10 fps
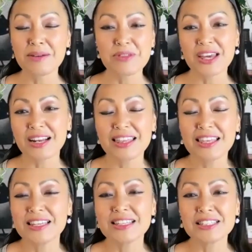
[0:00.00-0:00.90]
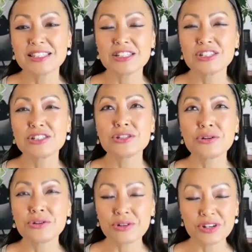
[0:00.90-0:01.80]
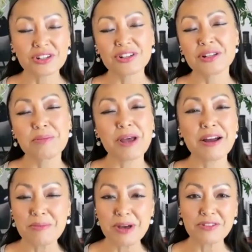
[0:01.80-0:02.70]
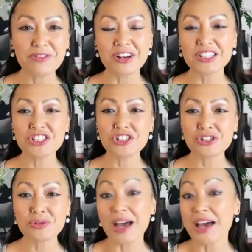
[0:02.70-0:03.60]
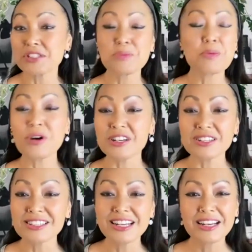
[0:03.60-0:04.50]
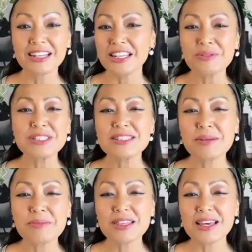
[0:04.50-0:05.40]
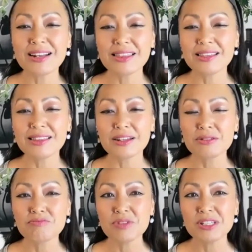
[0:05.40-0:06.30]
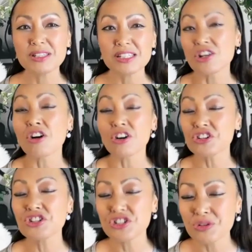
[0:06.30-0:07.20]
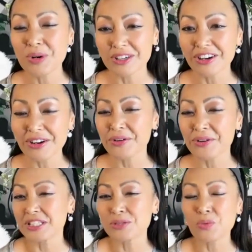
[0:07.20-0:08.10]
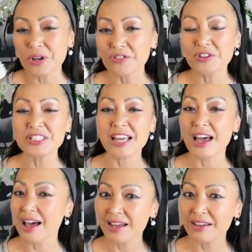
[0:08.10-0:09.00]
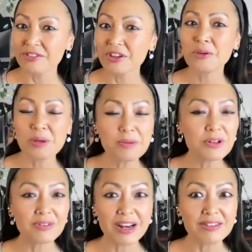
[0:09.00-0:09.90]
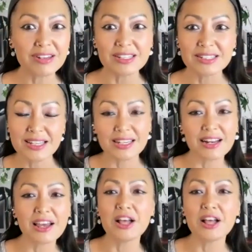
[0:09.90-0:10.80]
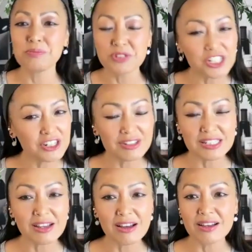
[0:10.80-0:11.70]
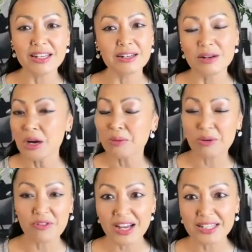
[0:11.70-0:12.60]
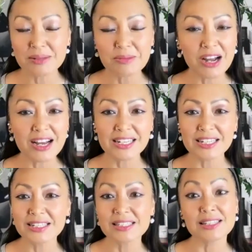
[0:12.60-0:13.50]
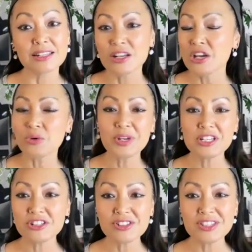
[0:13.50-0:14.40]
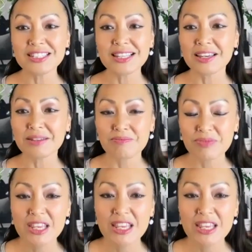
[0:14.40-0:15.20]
that I think is so critical and paramount for us to have support. You know, it's something that I think that it's harder to do on our own. It's wonderful to have people around us that can help cheer us on and provide some guidance, and we can do the same.